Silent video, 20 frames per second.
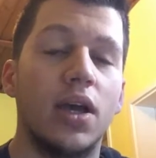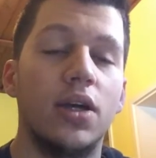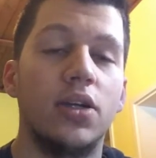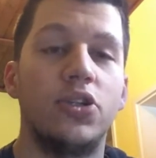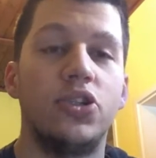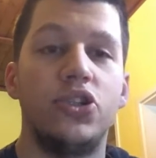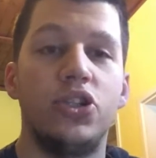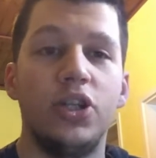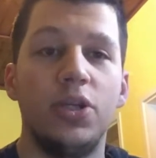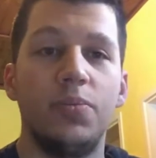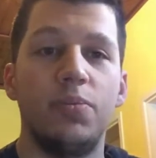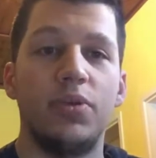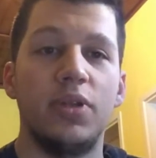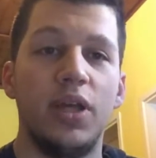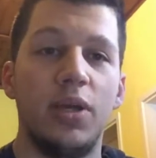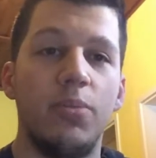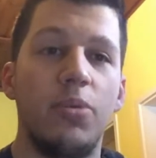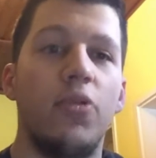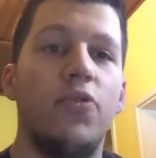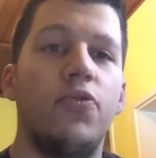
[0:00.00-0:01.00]
a cheap
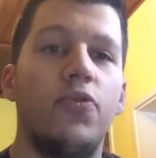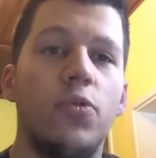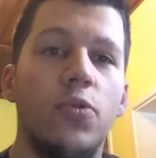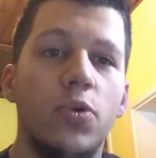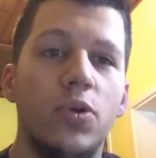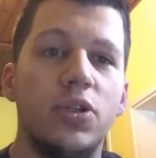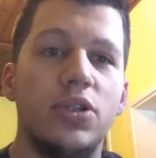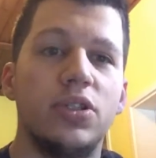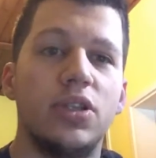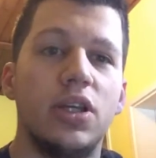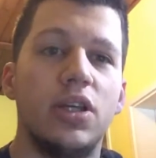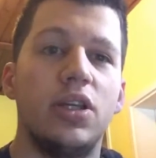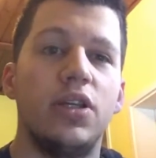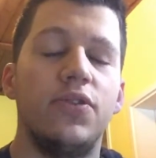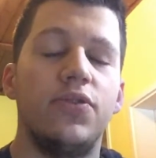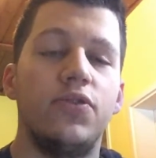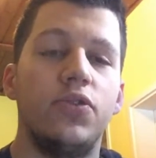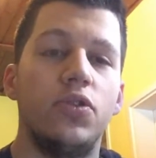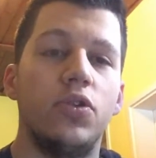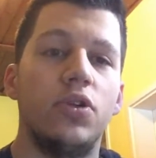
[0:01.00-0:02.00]
labor force, and
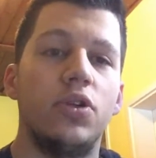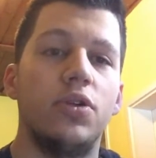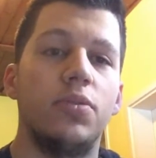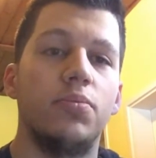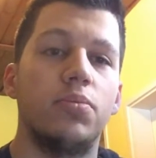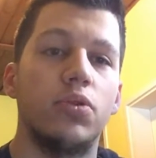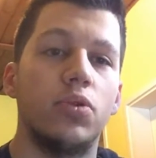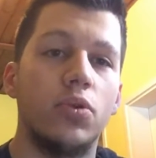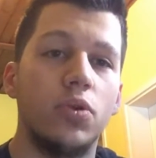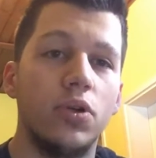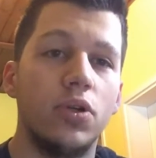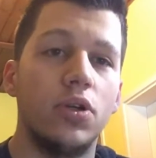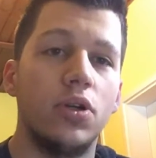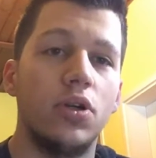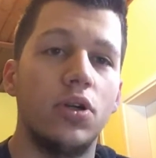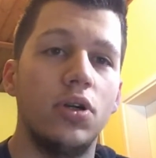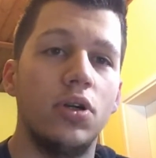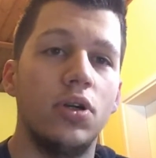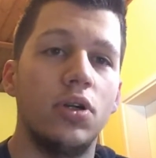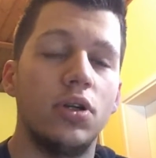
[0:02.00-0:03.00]
if you're an
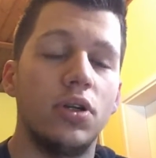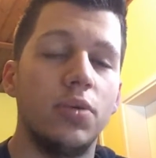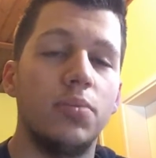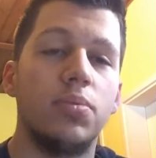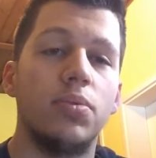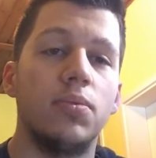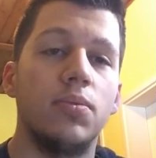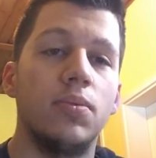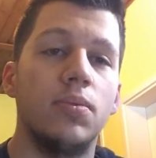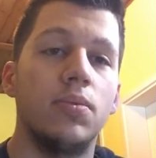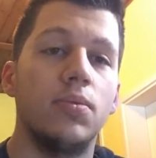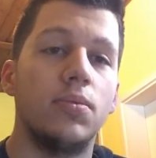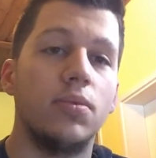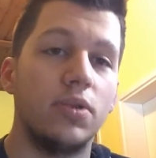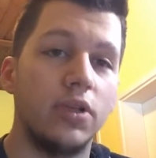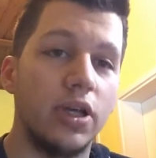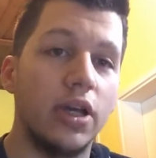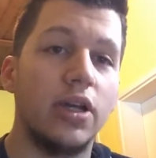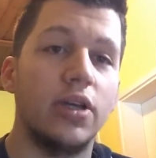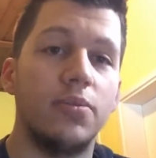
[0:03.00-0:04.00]
employer,
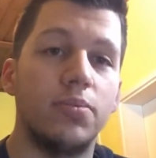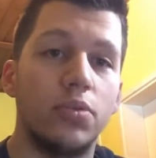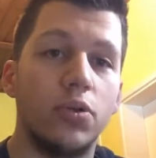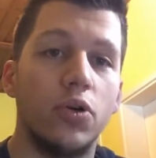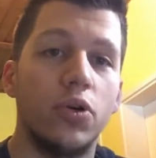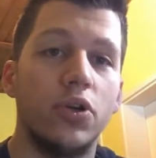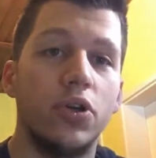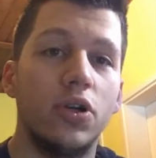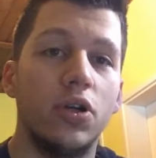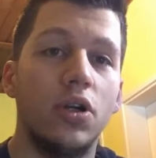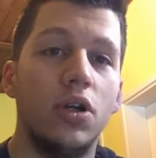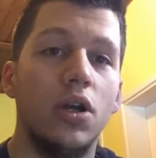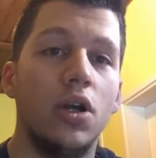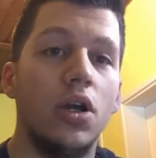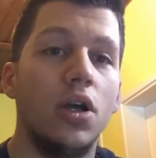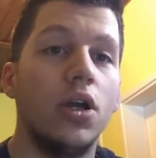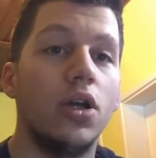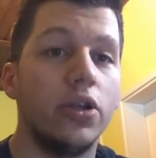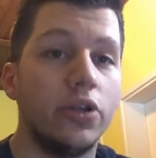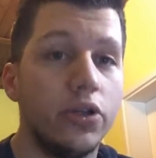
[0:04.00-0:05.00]

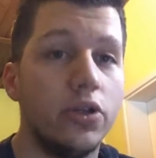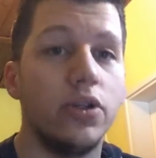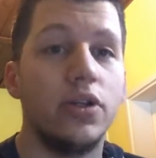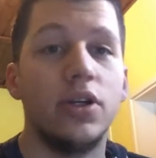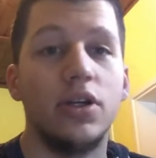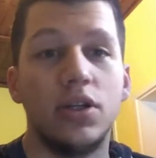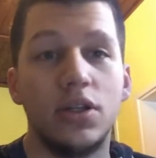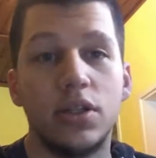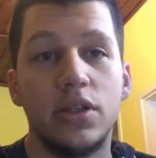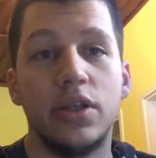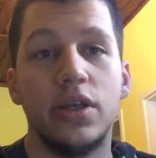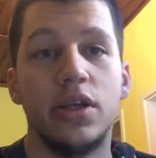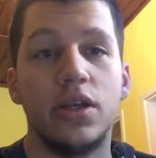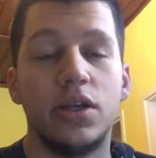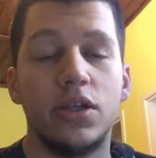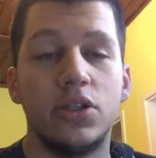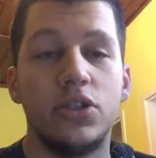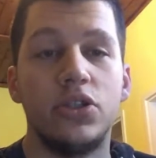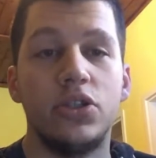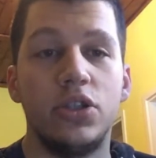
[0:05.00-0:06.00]
you're gonna
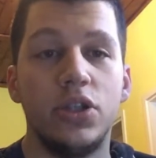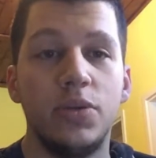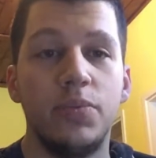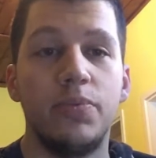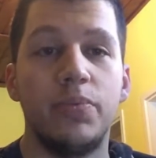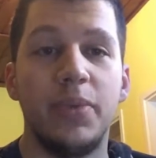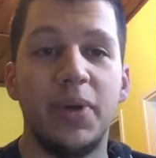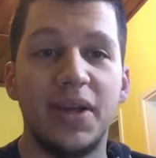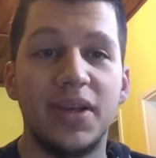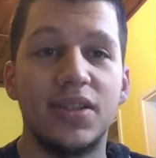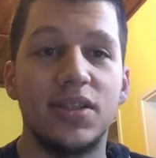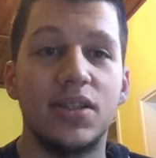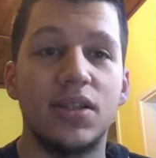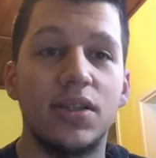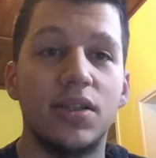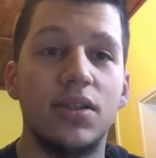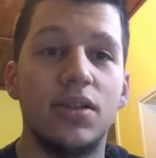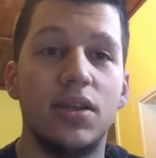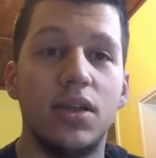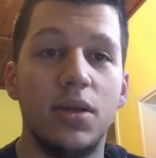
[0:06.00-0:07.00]
take a cheap
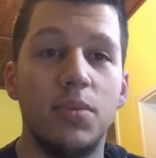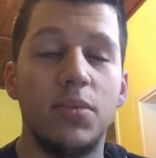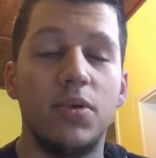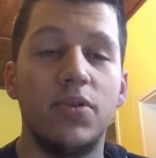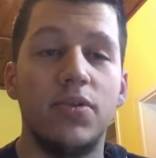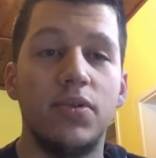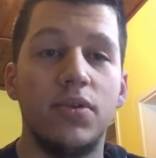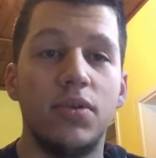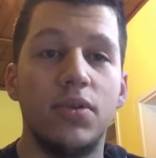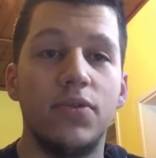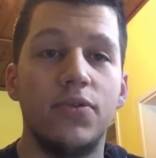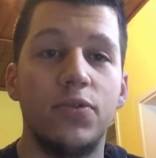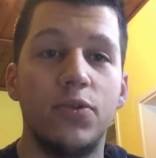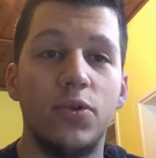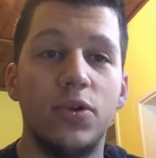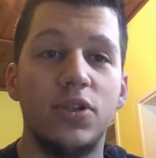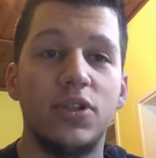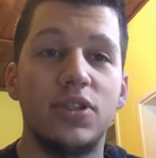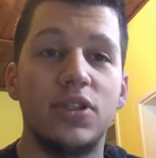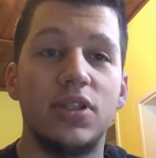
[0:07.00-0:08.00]
Mexican labor
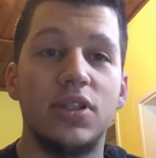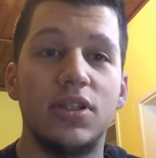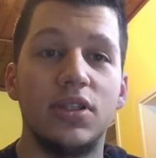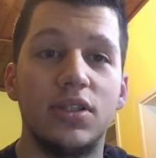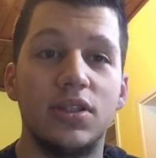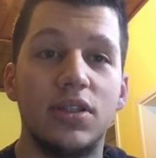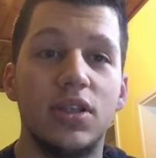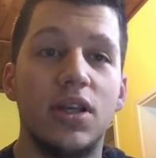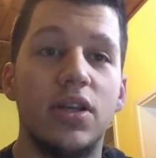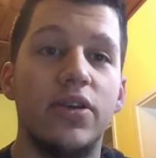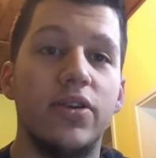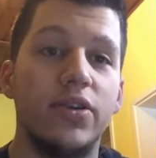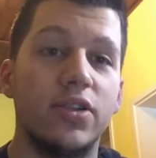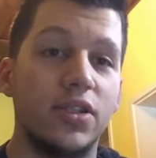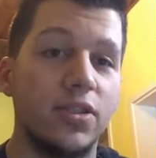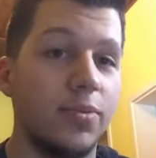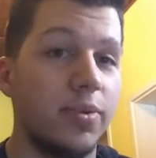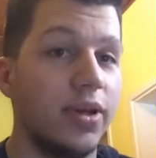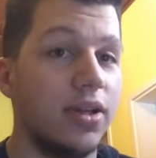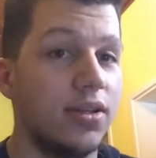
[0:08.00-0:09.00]
force instead of
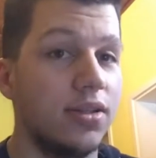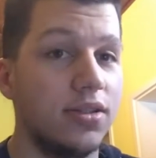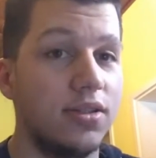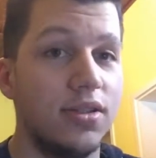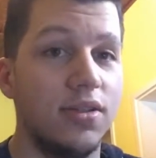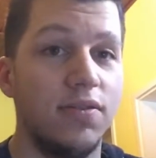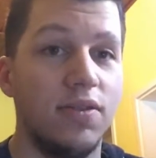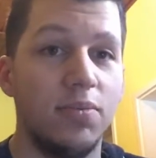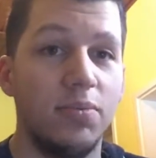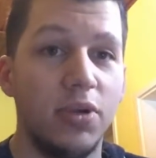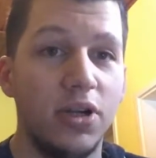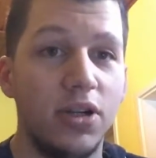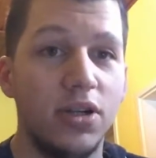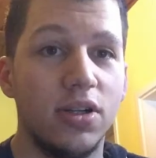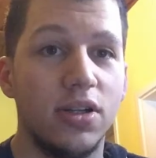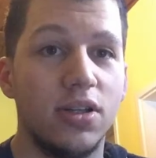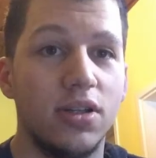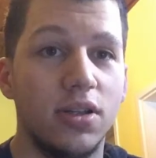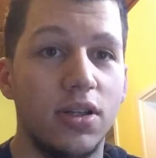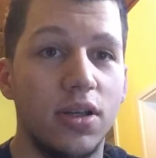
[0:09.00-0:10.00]
expensive
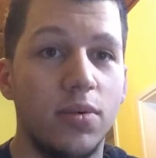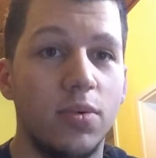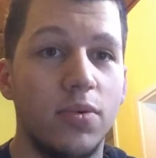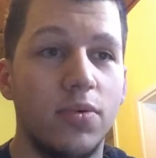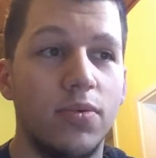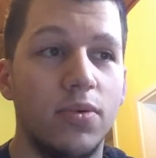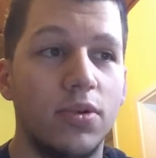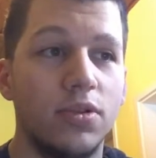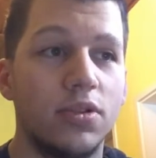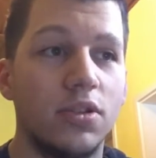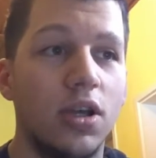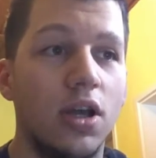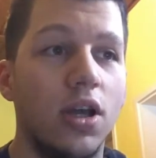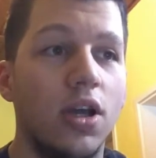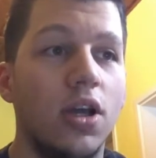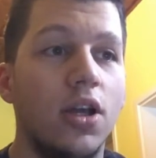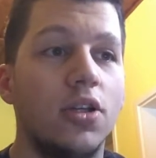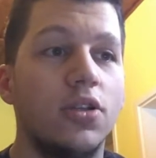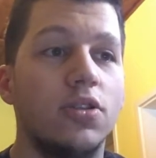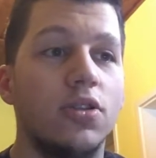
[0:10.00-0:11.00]
American labor force.
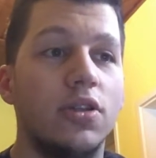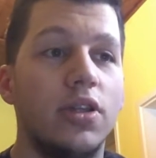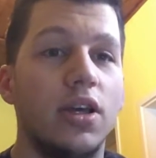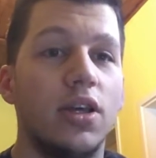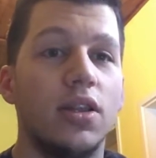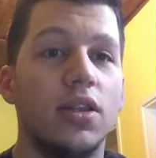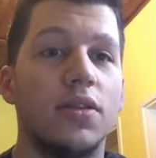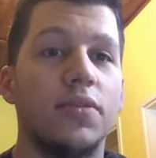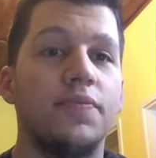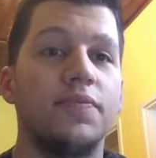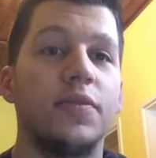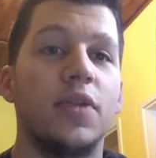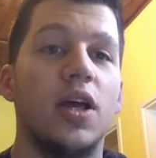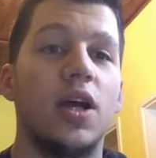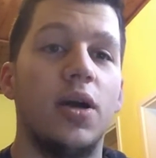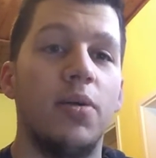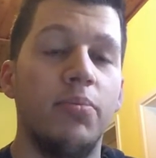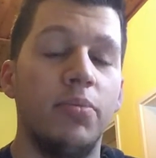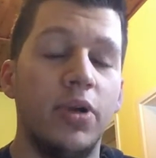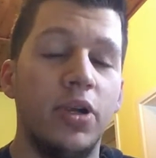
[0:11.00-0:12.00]
So then
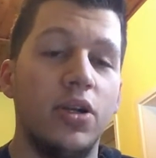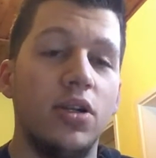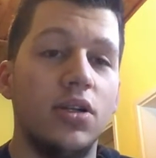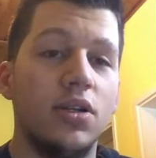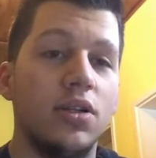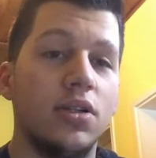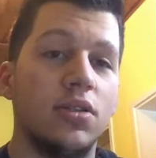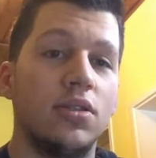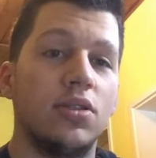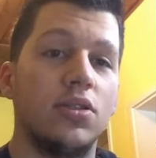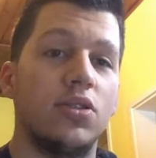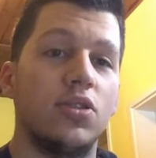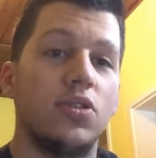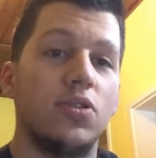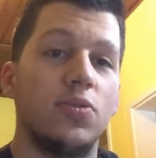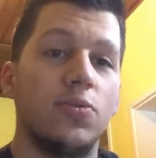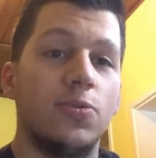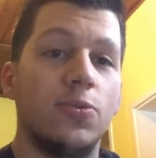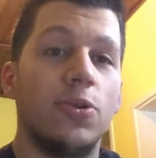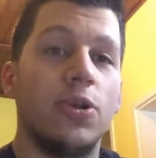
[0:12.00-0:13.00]
Americans
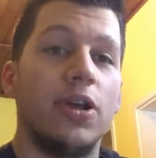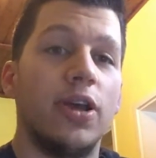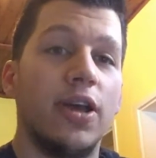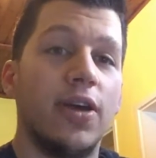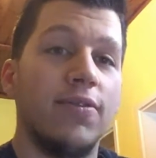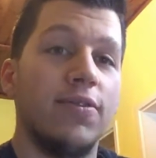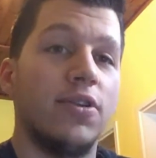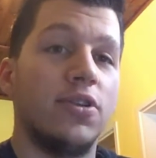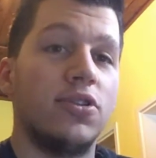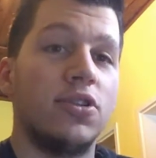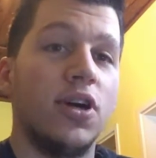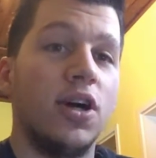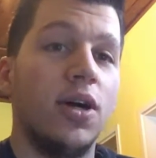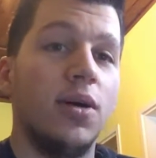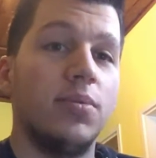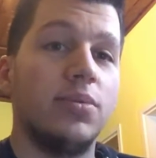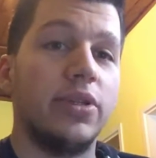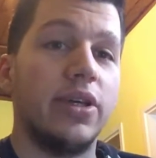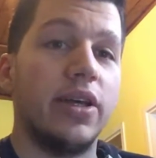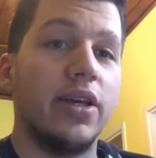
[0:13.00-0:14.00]
wouldn't have the
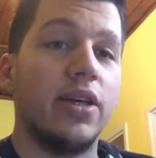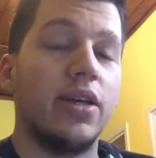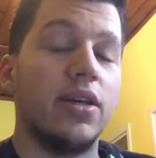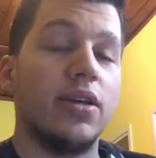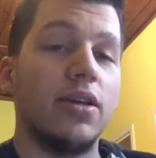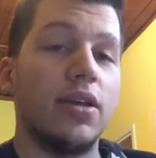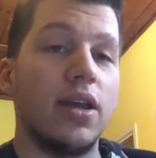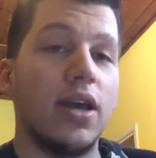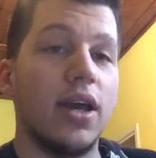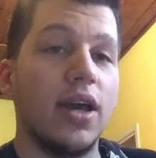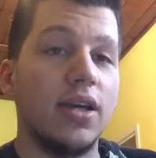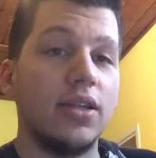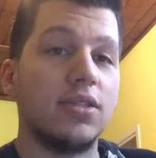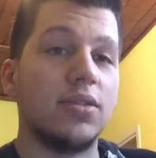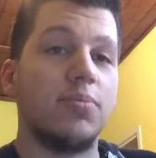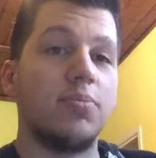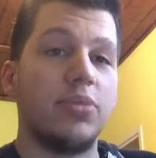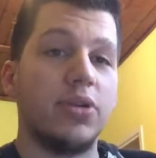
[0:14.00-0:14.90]
jobs, and as a